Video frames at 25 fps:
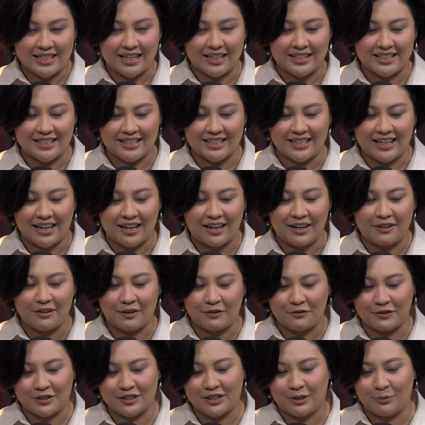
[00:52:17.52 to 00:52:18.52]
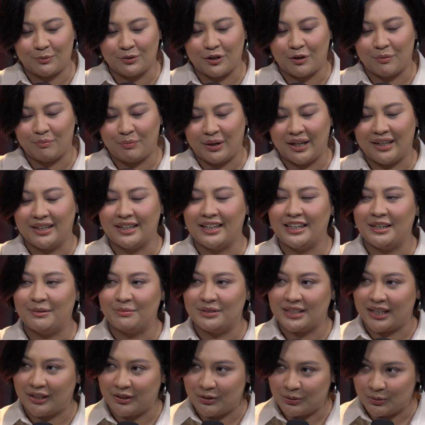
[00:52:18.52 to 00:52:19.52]
today. First up, we've got Bain Lim.
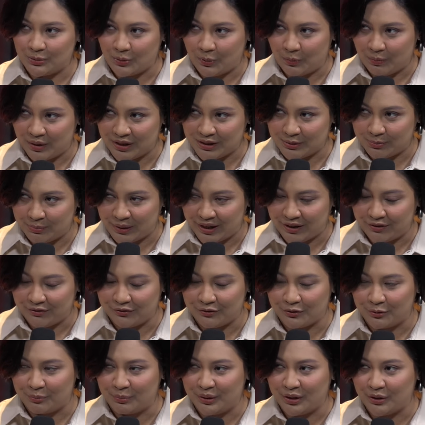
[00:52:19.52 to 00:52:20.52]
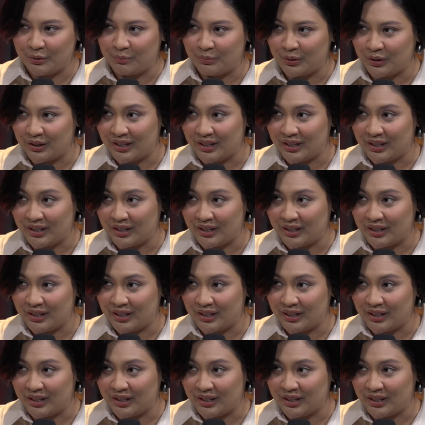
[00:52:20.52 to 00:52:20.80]
Thank you so much, Bain, for being on Beyond the